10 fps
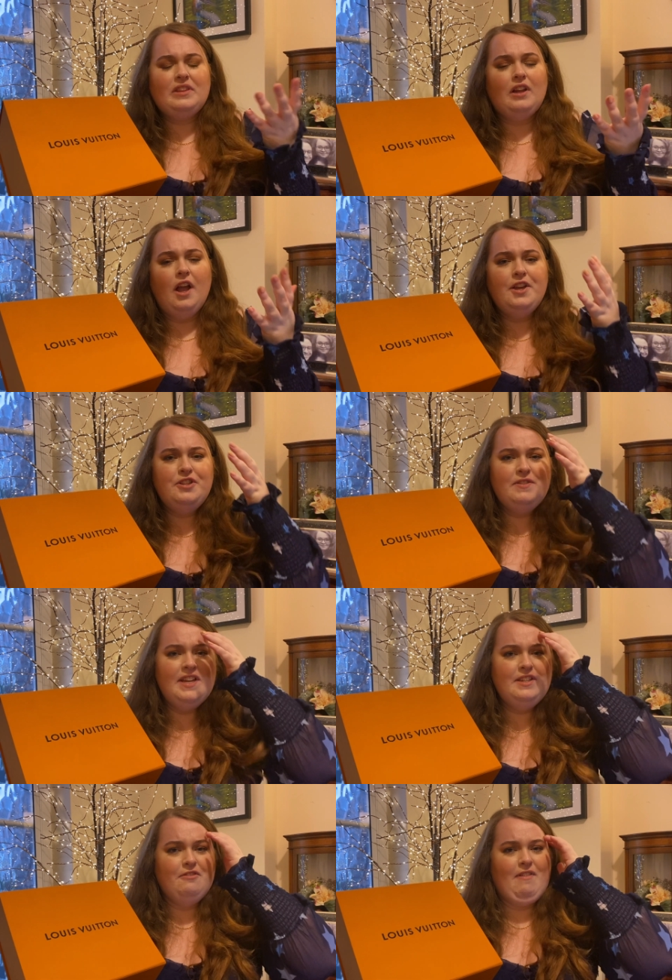I do
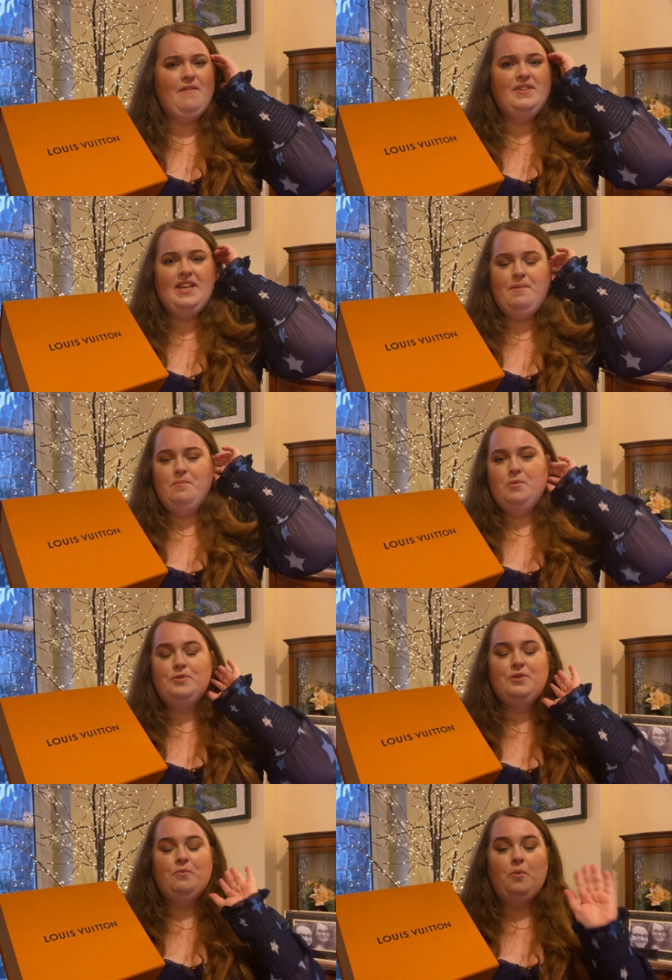tend to gravitate more
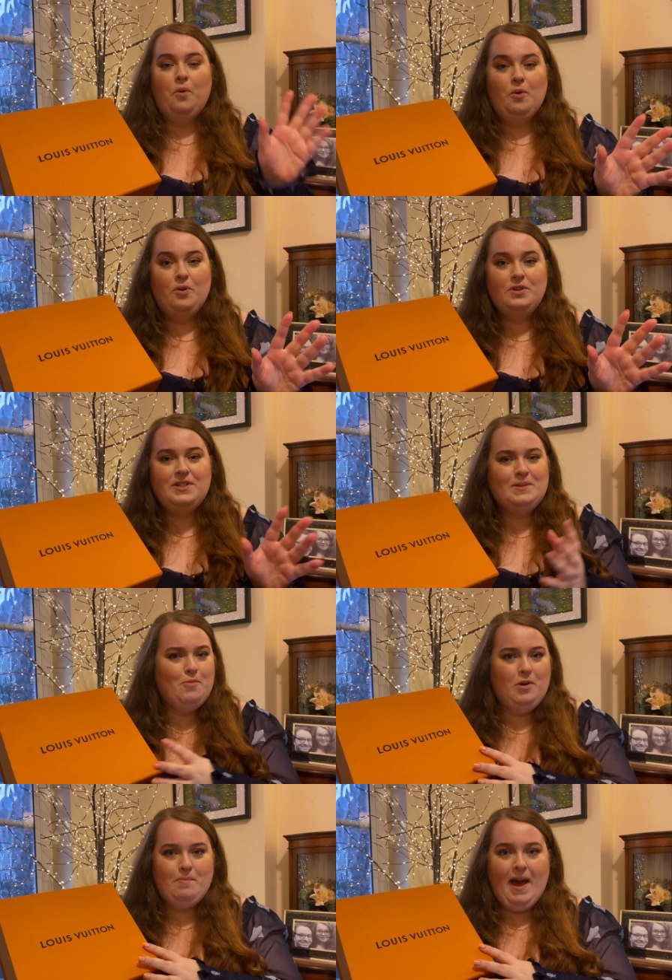towards
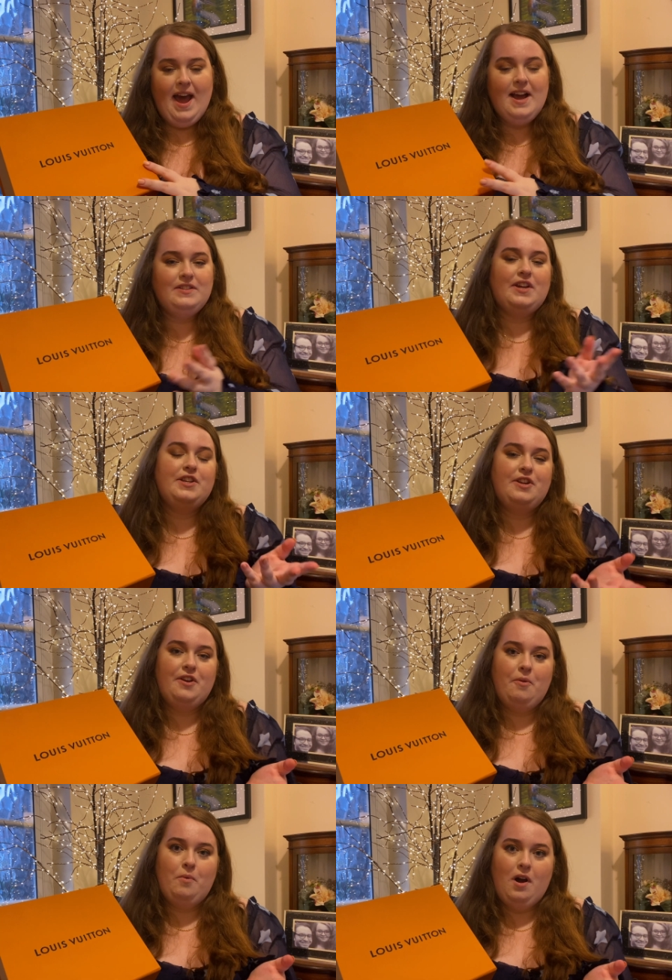smaller bags, like I don't
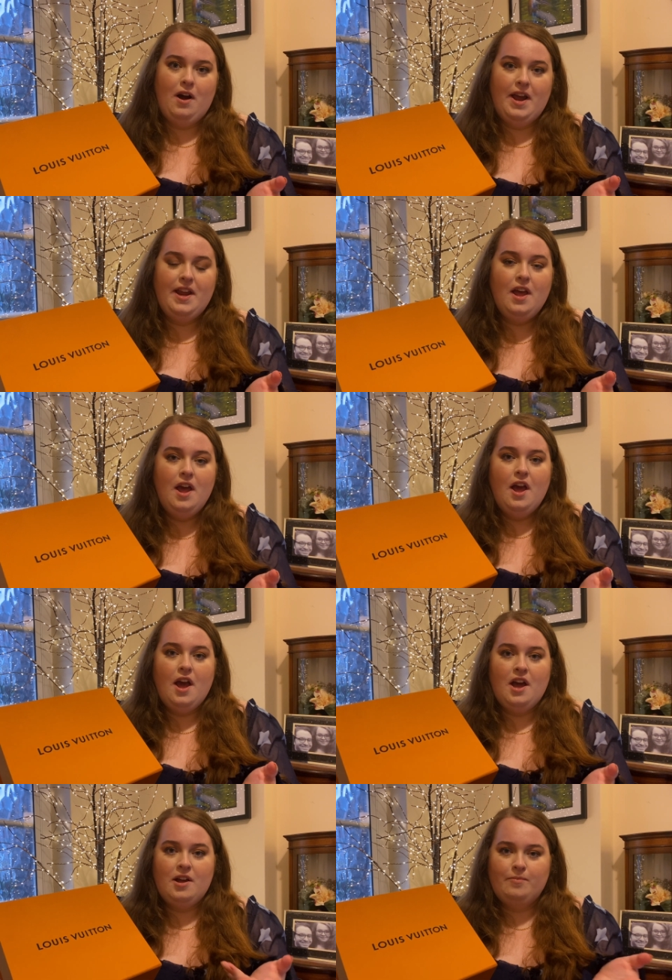know why.
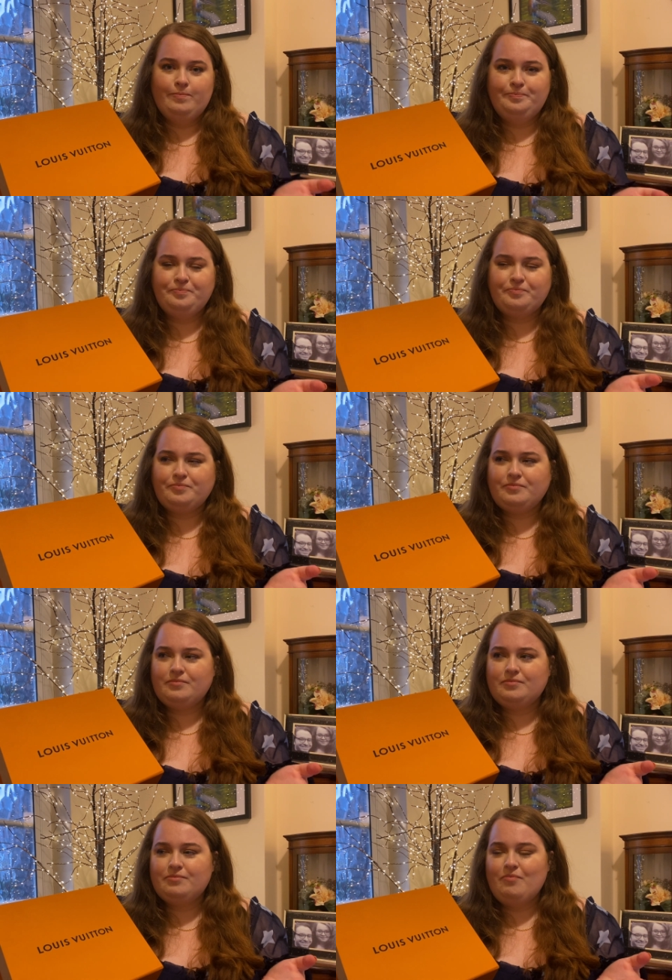Um,
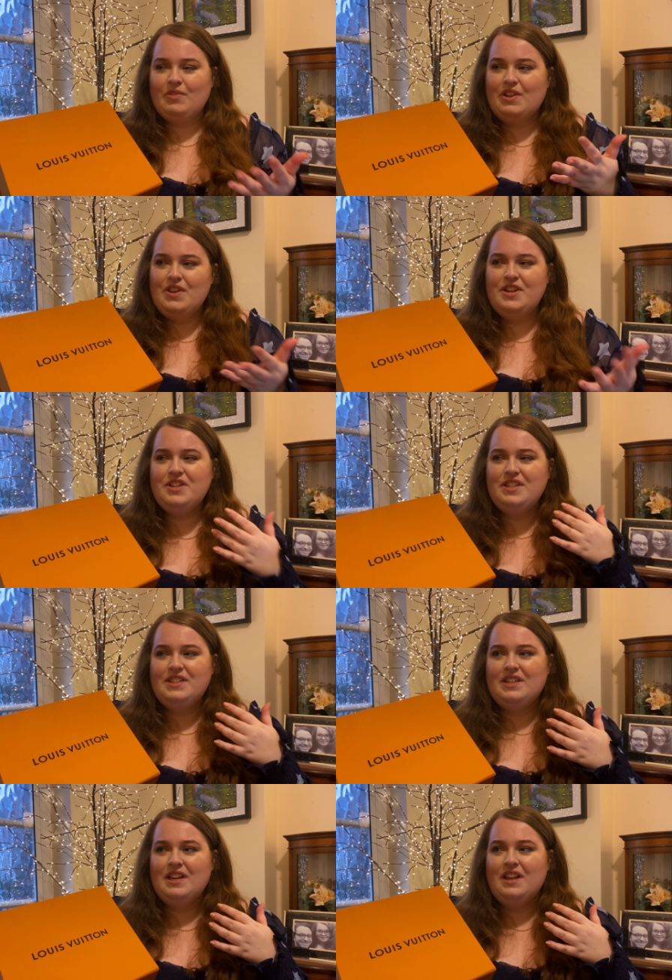they
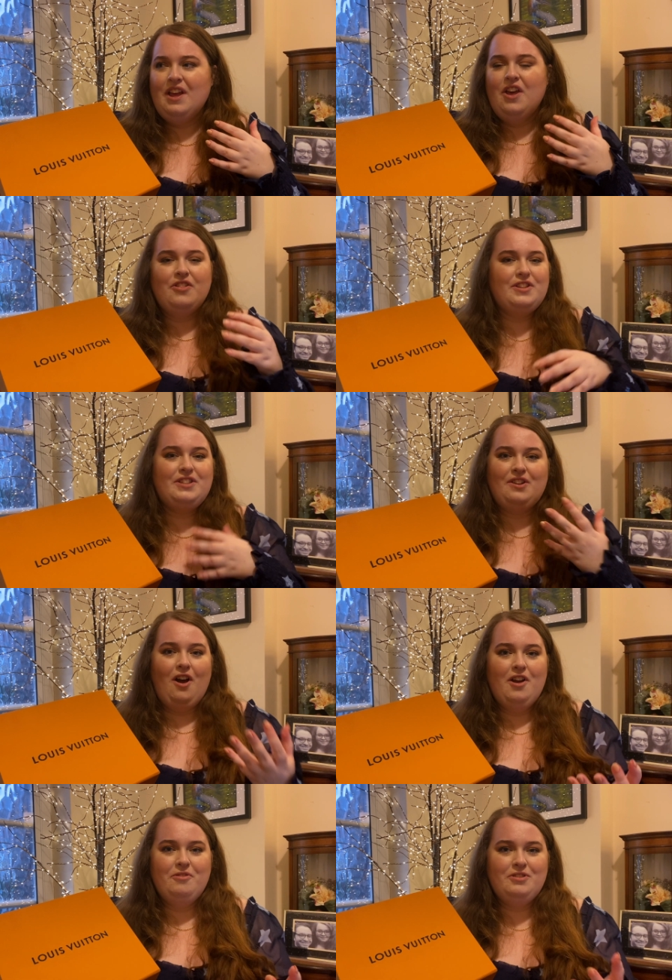just, the
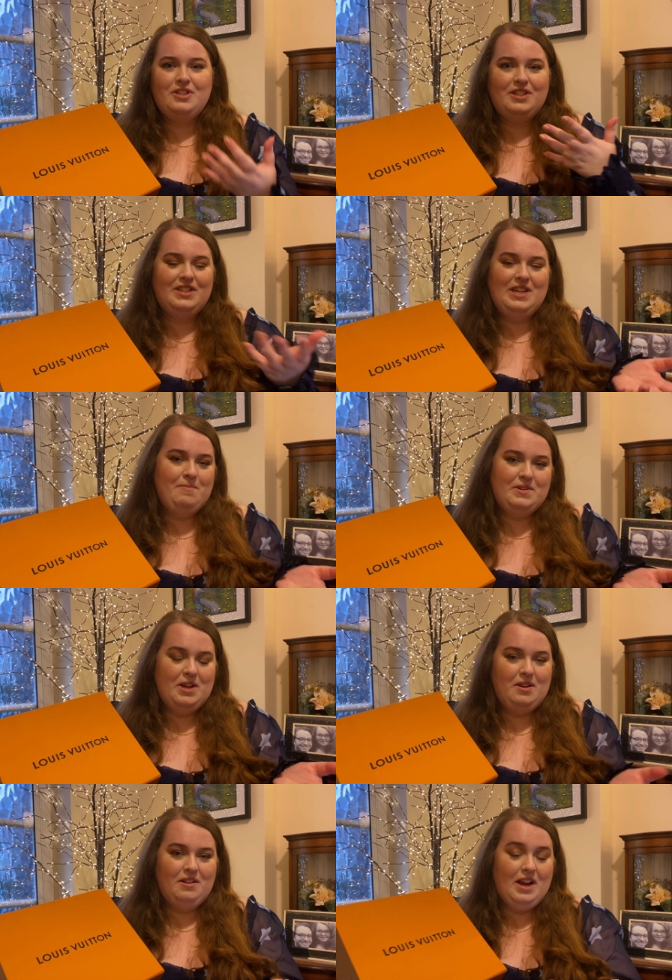styles just seem
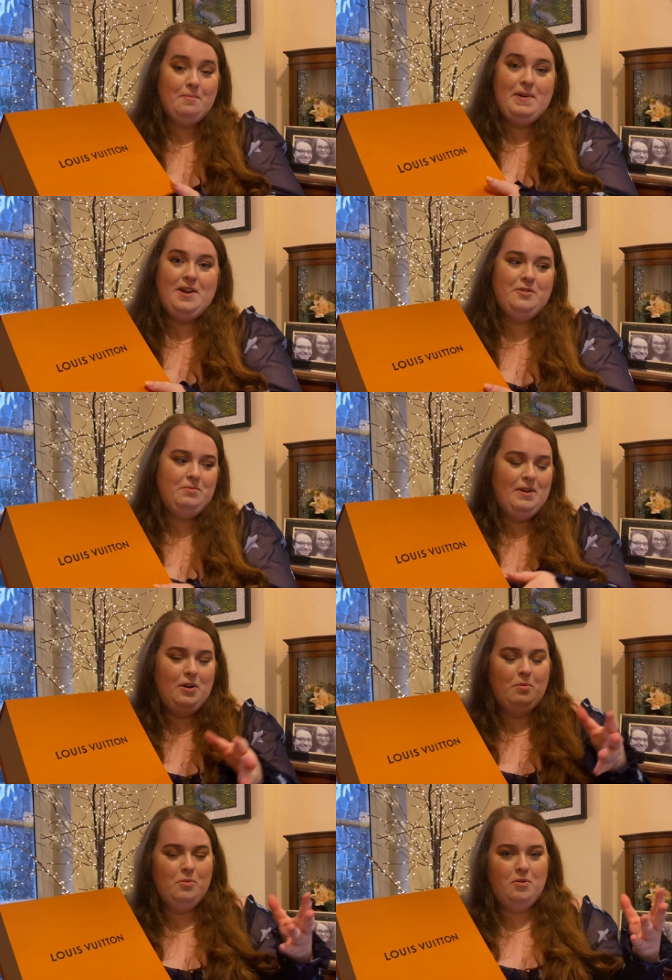to like appeal to me
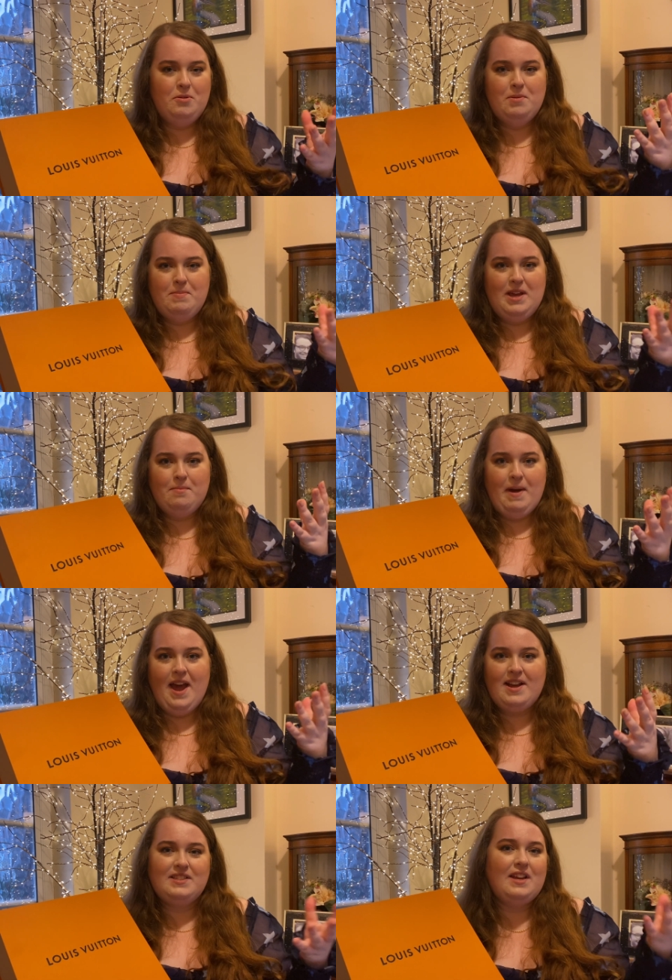a lot more than the bigger
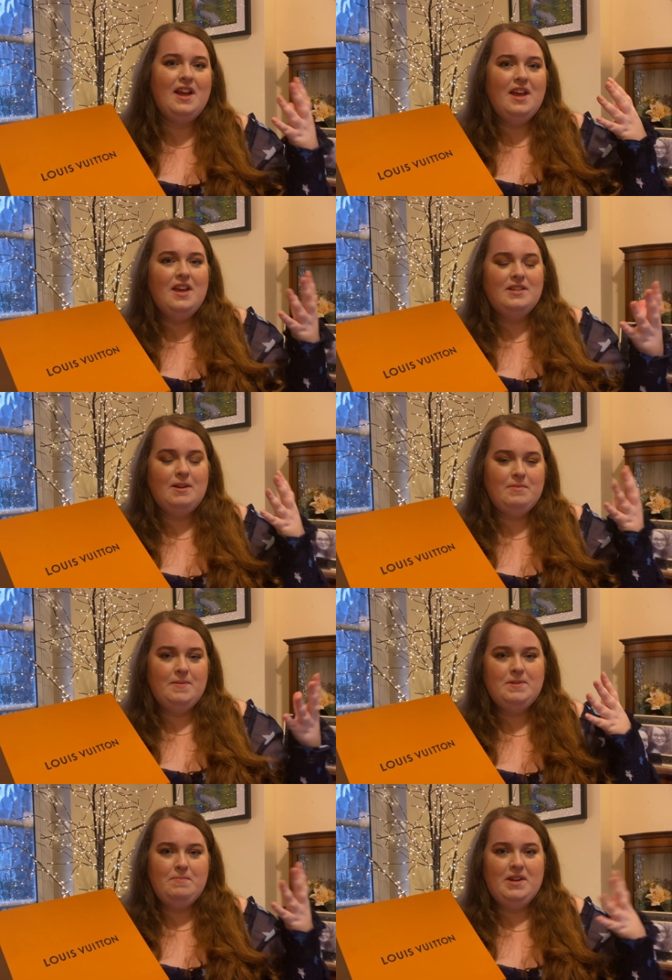bags. Like
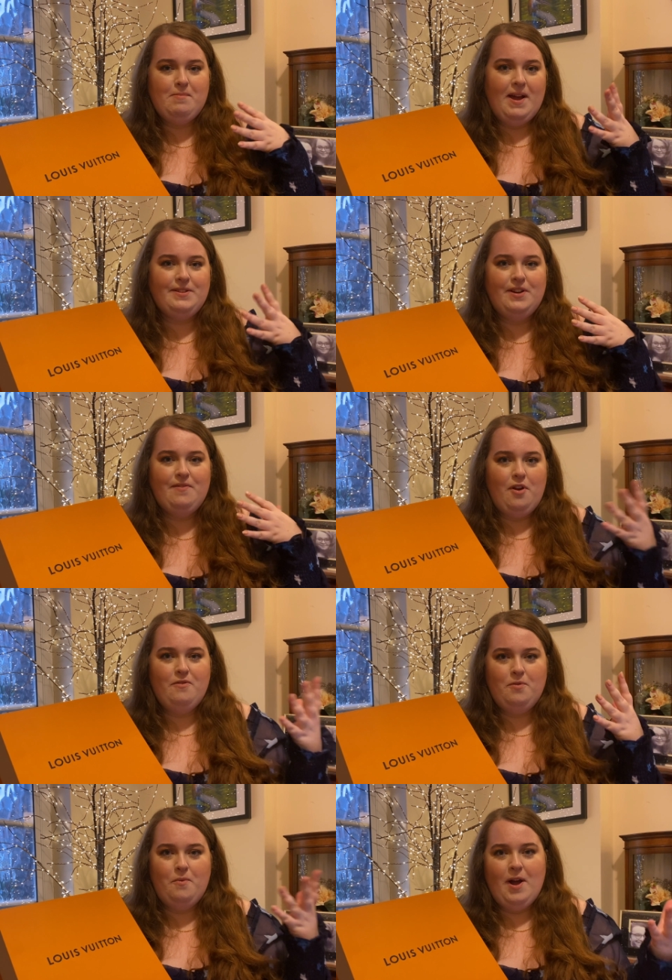sometimes the bigger bags kind of
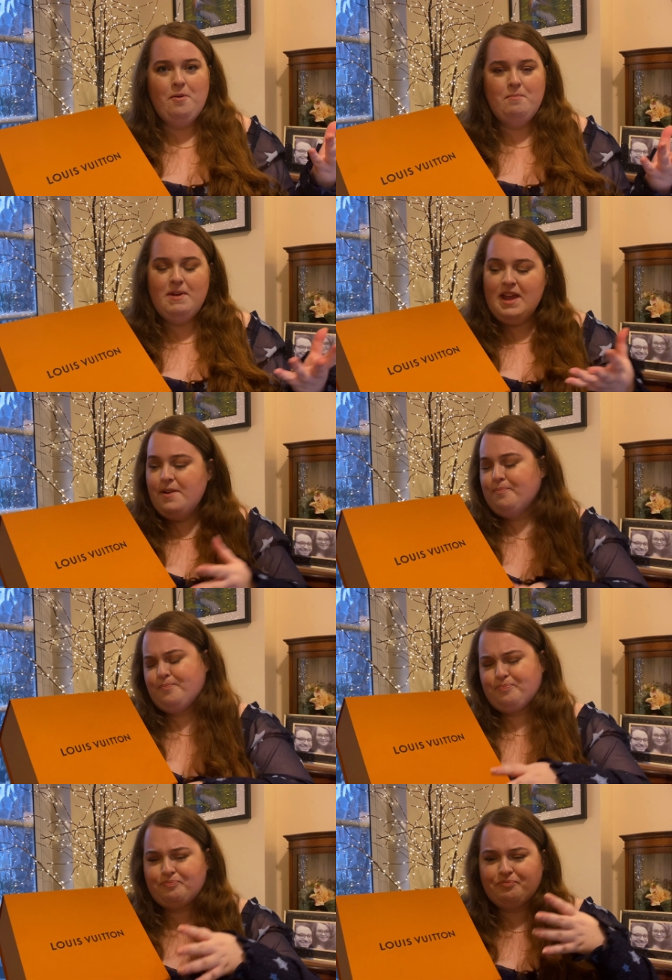overwhelm me
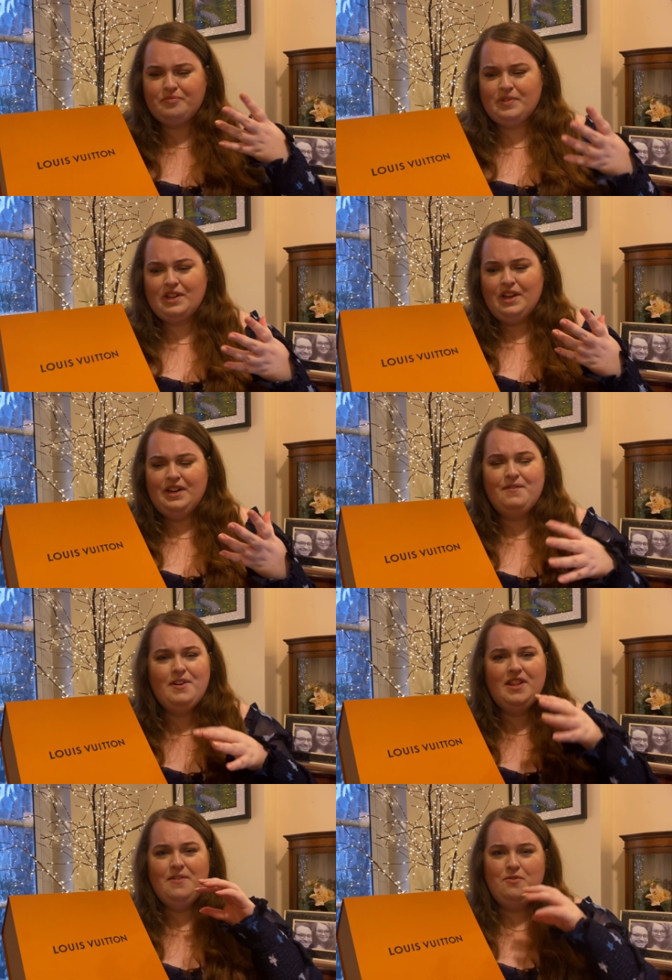and I
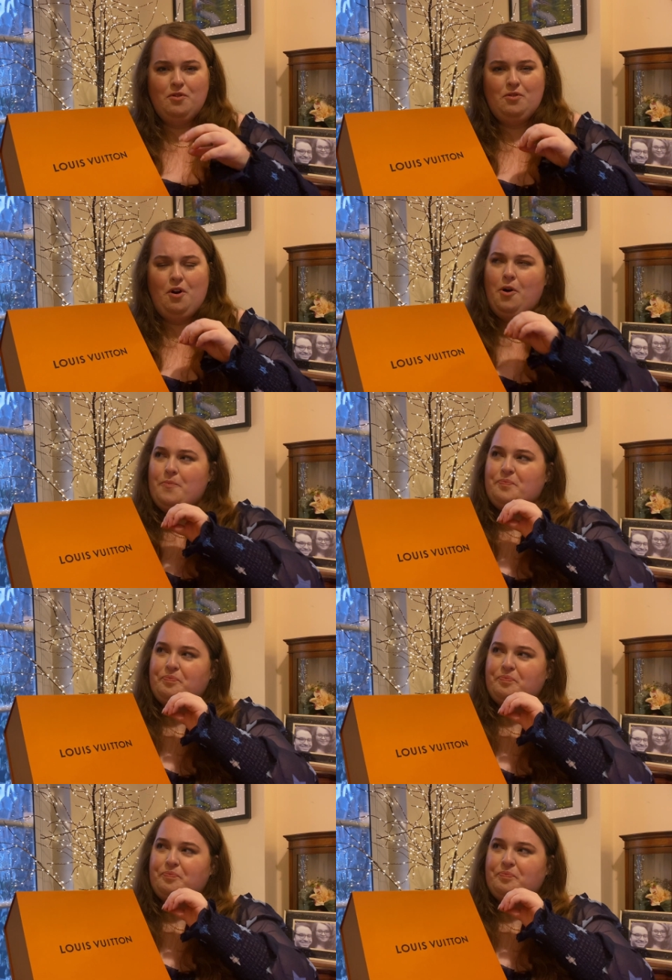feel like they've not got